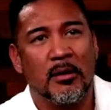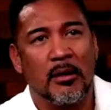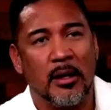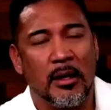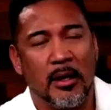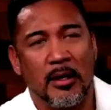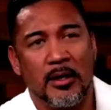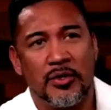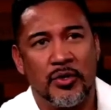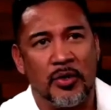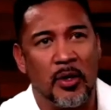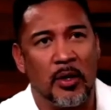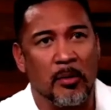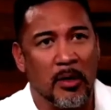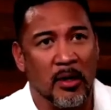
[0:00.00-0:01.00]
is
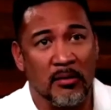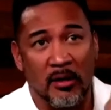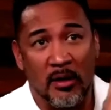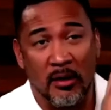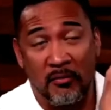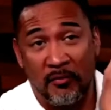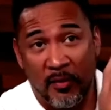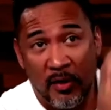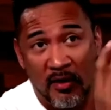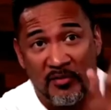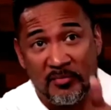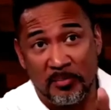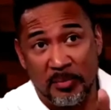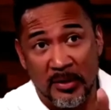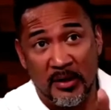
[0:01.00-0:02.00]
you're uh,
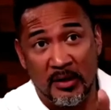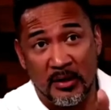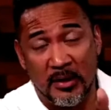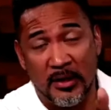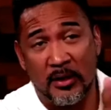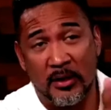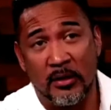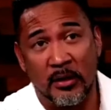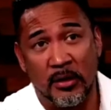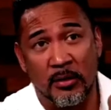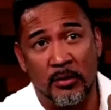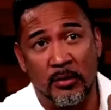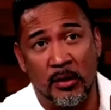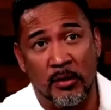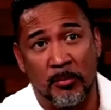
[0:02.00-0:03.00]
involved politically. You
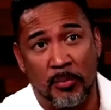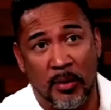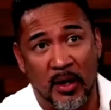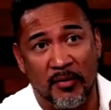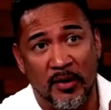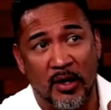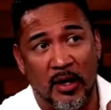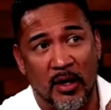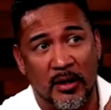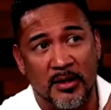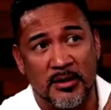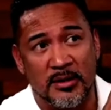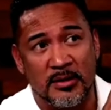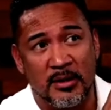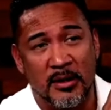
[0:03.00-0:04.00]
you you're a part of a
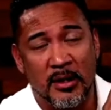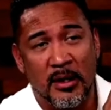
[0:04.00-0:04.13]
caucus,